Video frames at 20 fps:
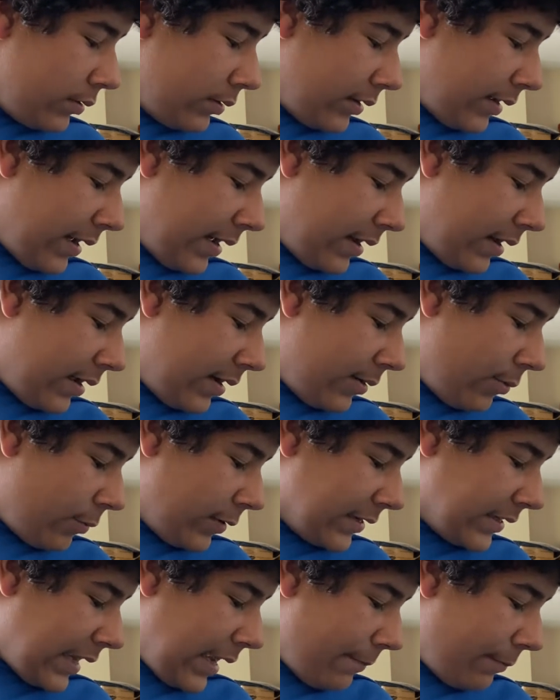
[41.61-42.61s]
and
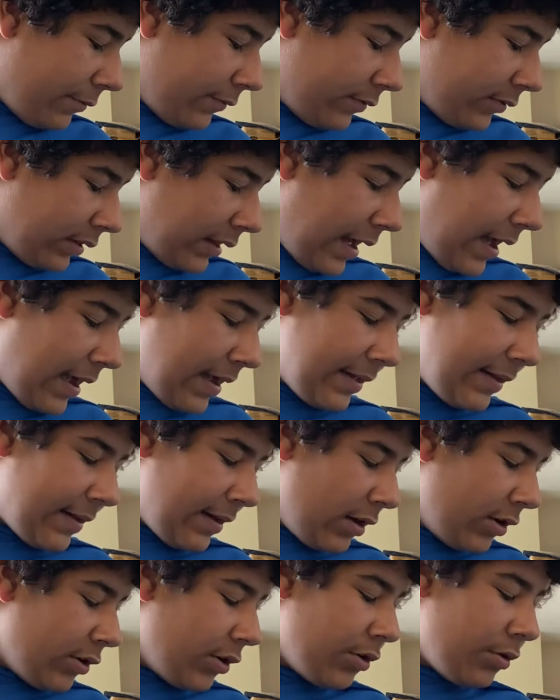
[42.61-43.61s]
what type of line
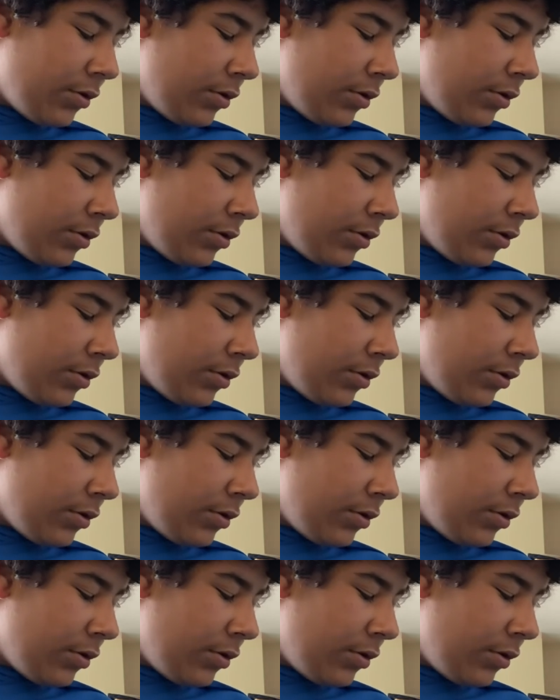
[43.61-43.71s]
I'll